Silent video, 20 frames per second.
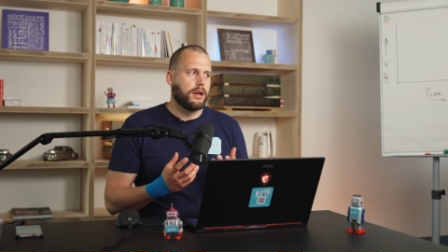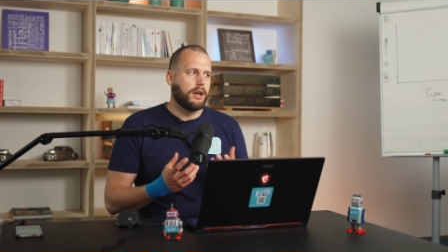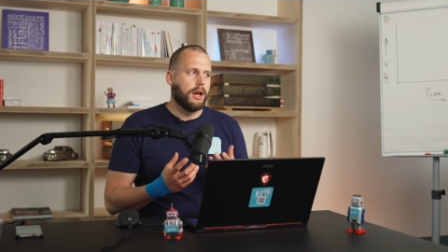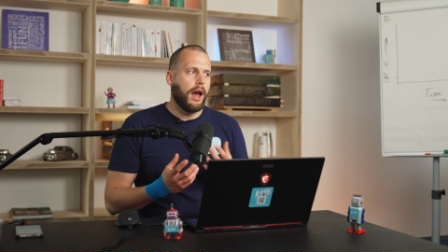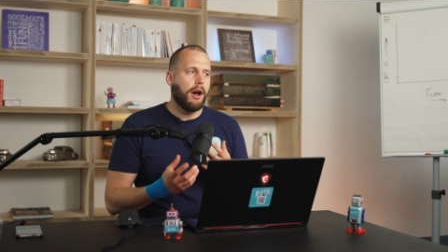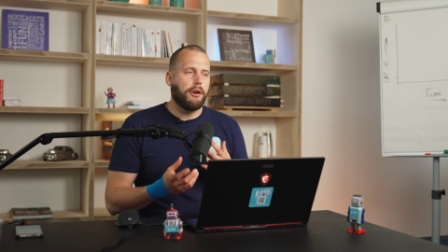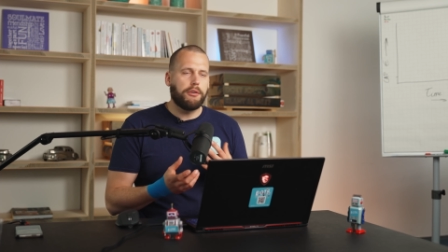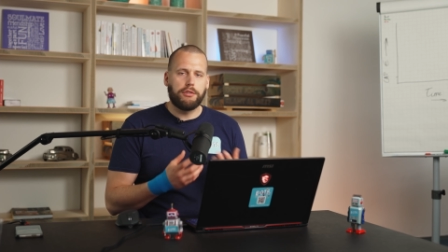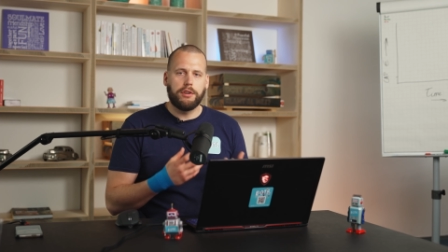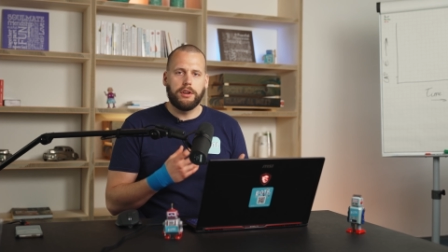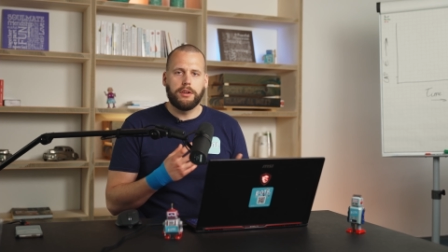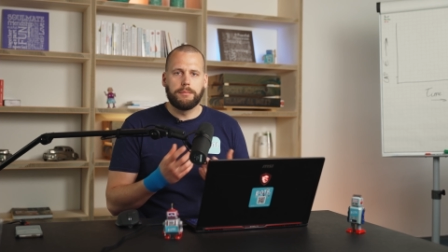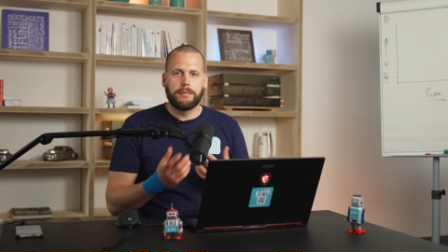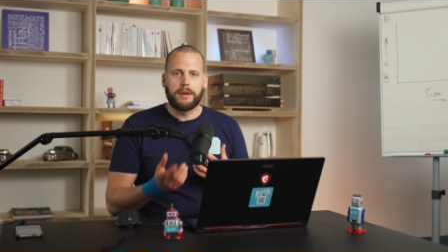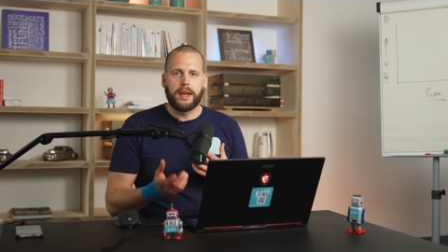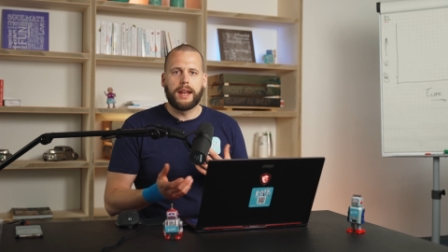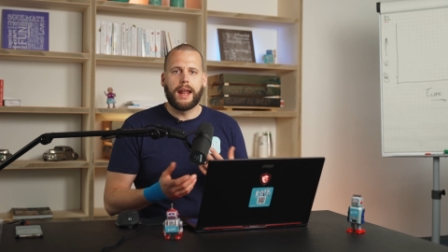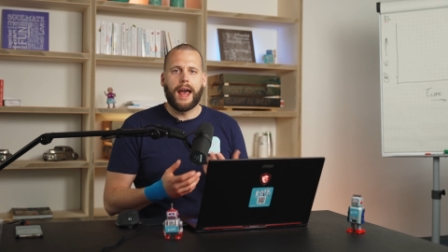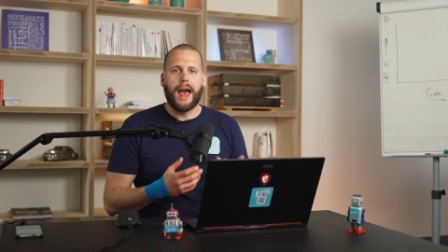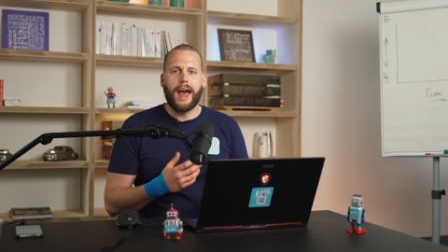algorithm
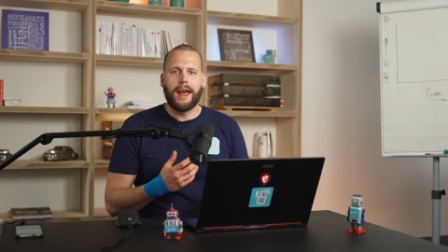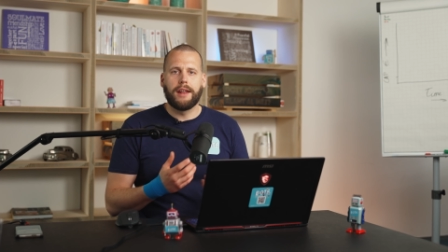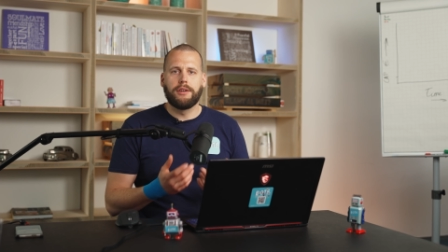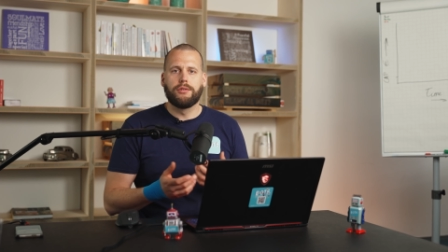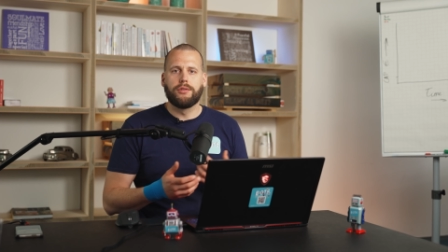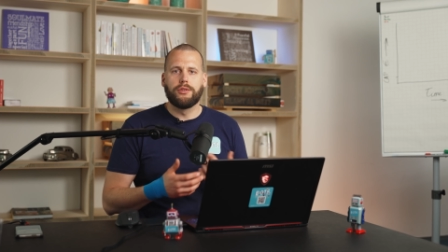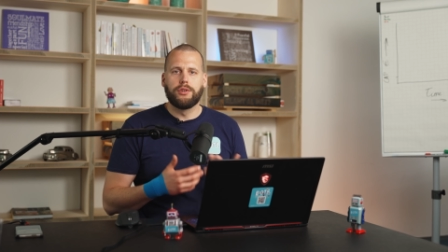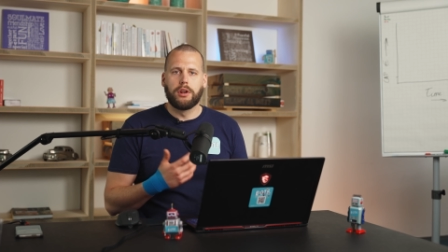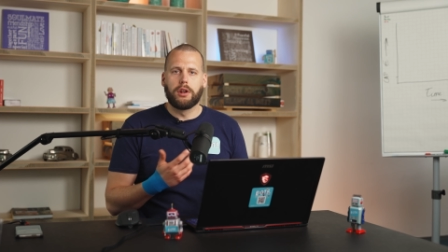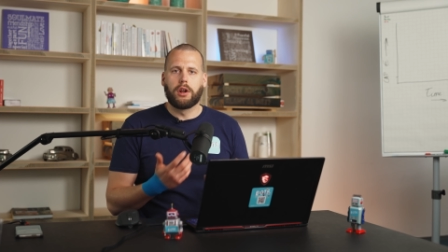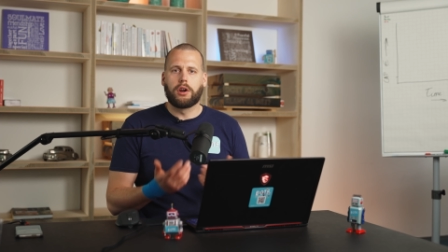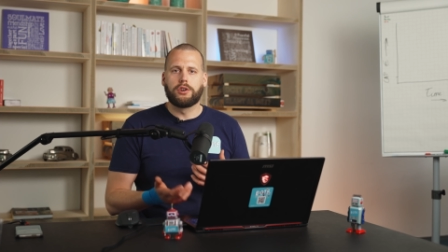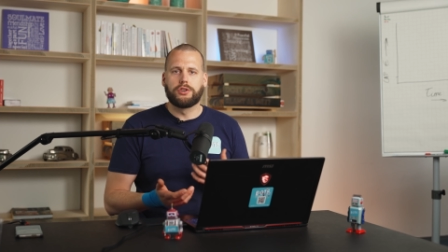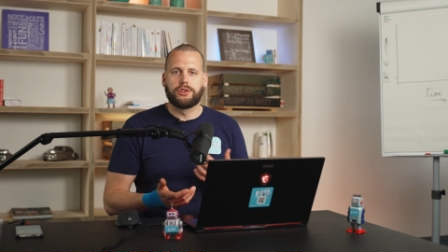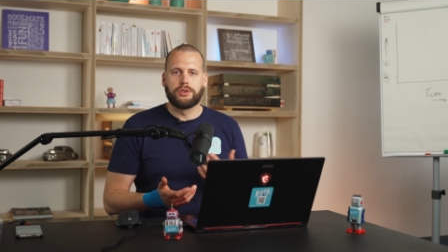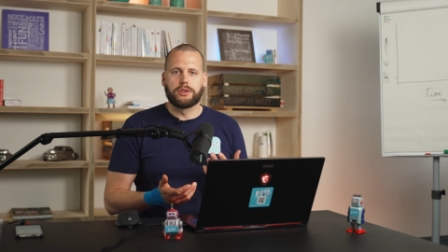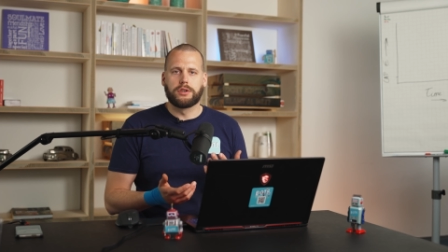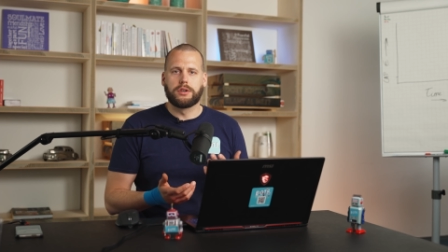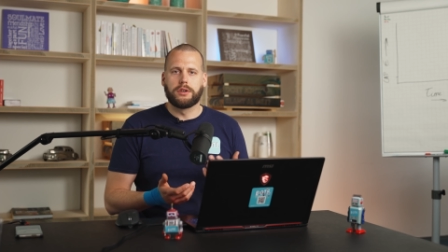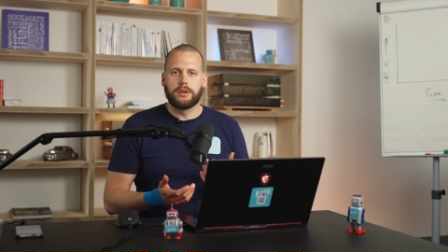can handle the
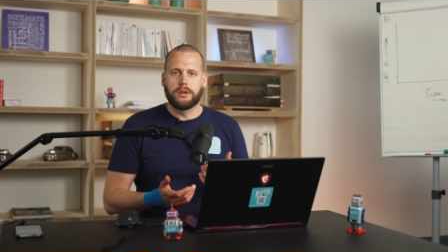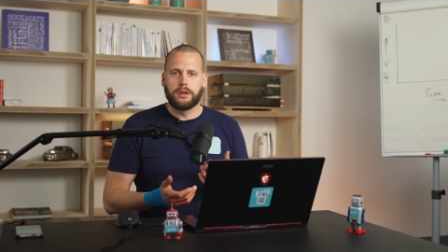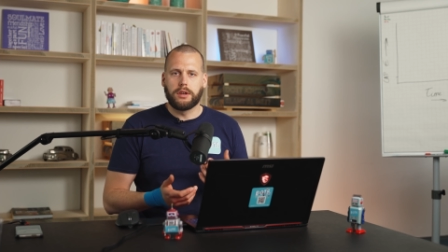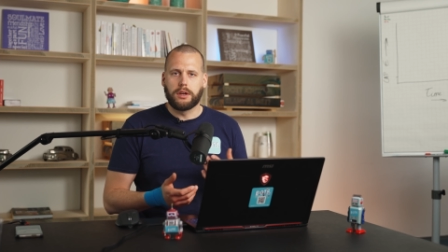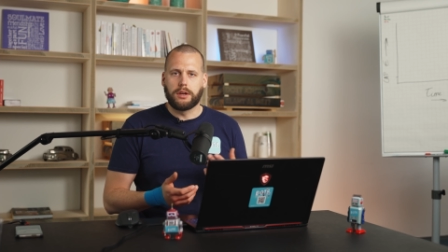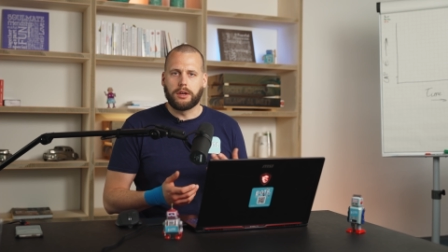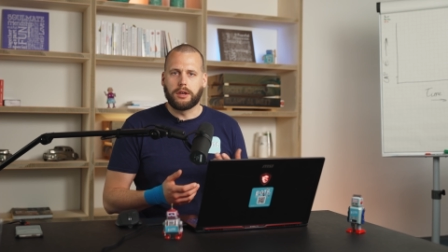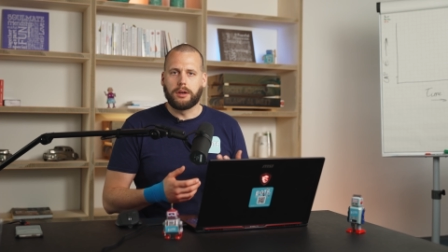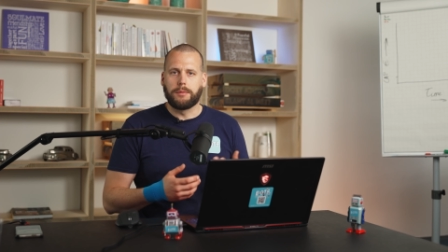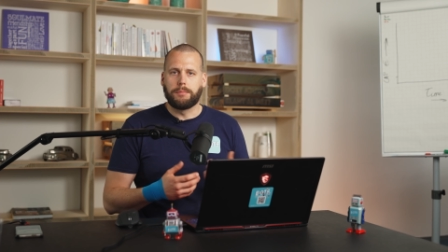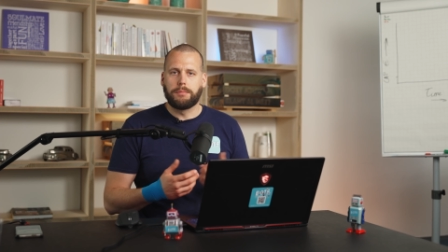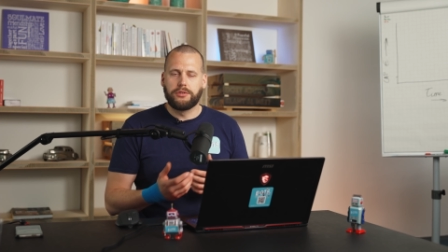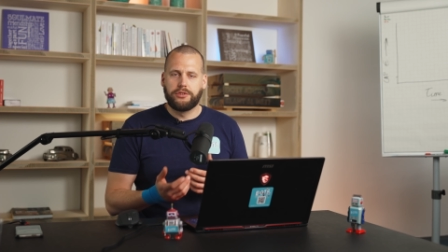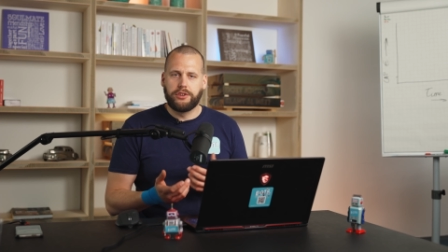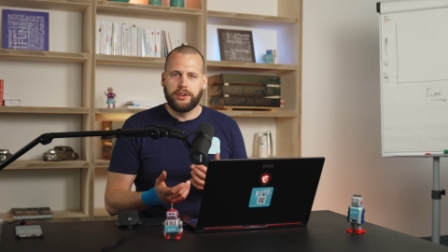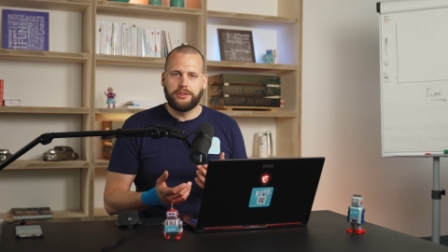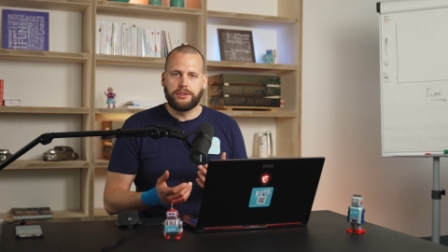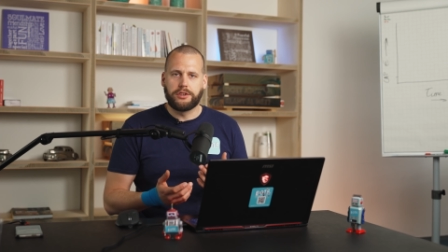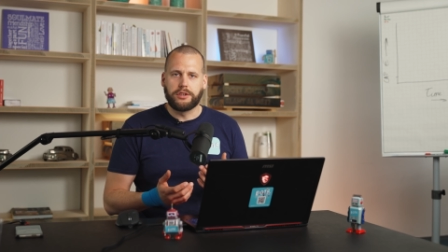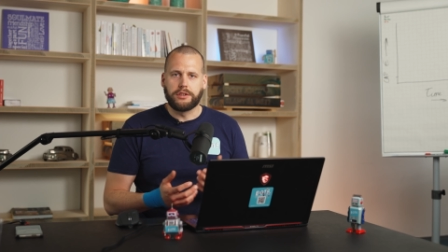larger
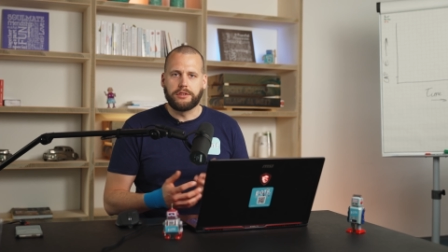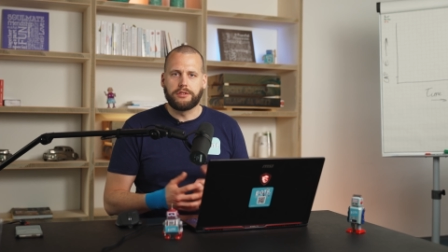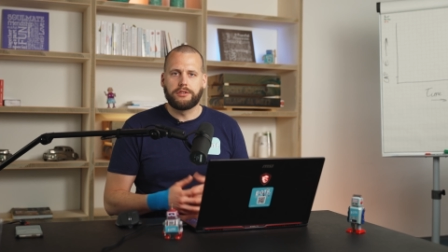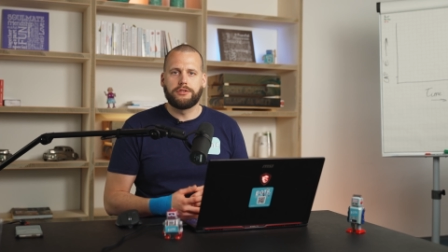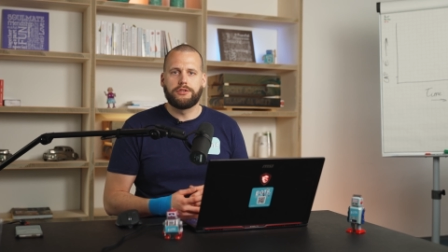positions.